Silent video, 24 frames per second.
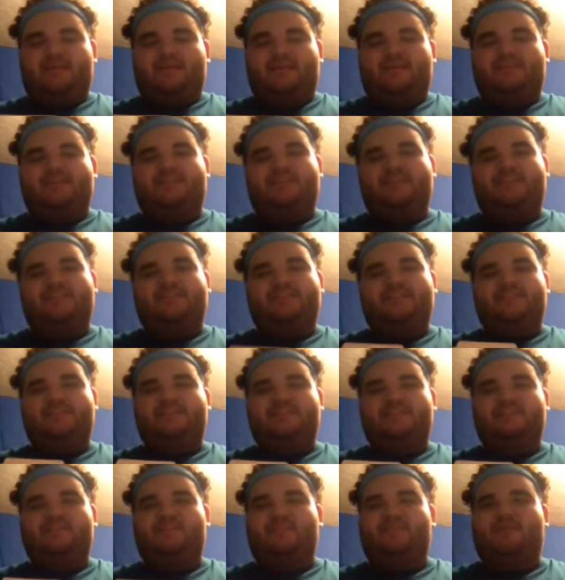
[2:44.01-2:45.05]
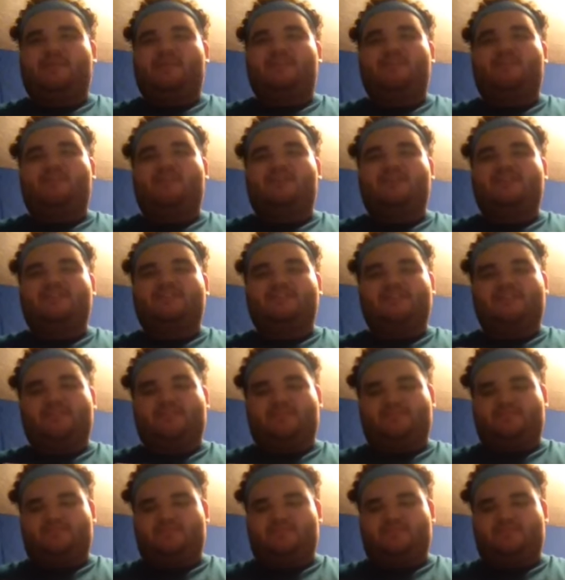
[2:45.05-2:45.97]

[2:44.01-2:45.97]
a 16 seed has never beaten a 1 seed.